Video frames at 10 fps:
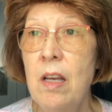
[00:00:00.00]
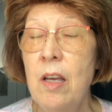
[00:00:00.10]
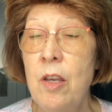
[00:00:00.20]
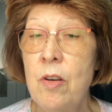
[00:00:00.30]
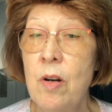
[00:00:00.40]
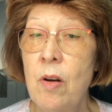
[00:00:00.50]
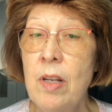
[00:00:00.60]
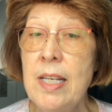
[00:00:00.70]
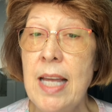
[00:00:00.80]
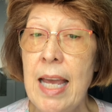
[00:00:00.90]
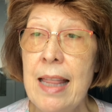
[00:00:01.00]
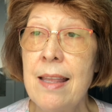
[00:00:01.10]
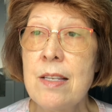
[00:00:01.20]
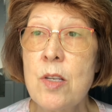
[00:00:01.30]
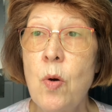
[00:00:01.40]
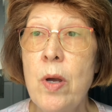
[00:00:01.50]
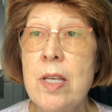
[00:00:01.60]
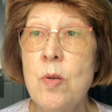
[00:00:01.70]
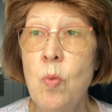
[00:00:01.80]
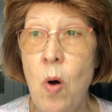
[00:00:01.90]
You can only take this
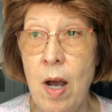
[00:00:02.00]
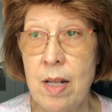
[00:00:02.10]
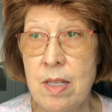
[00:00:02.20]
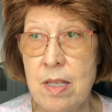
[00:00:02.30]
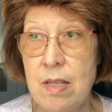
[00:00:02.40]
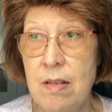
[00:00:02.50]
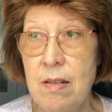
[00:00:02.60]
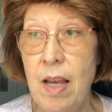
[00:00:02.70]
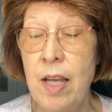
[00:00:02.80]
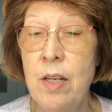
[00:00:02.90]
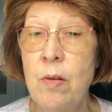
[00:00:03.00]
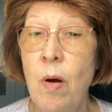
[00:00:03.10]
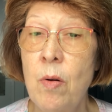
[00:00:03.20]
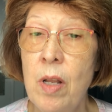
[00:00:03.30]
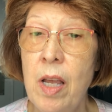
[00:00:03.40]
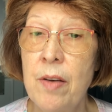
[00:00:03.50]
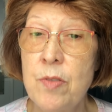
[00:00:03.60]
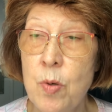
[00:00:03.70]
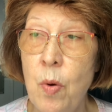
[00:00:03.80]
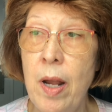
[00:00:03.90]
quiz once, and you only have
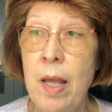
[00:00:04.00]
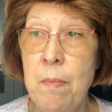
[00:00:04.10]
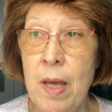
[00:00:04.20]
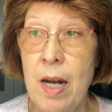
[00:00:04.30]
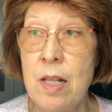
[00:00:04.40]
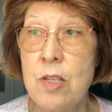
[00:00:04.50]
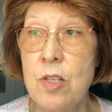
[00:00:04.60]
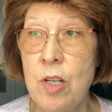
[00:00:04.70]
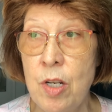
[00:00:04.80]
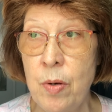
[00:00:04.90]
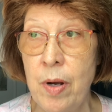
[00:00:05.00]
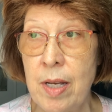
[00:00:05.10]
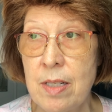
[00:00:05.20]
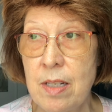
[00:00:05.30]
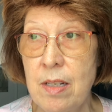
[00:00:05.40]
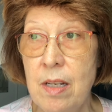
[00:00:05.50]
20 minutes to do it.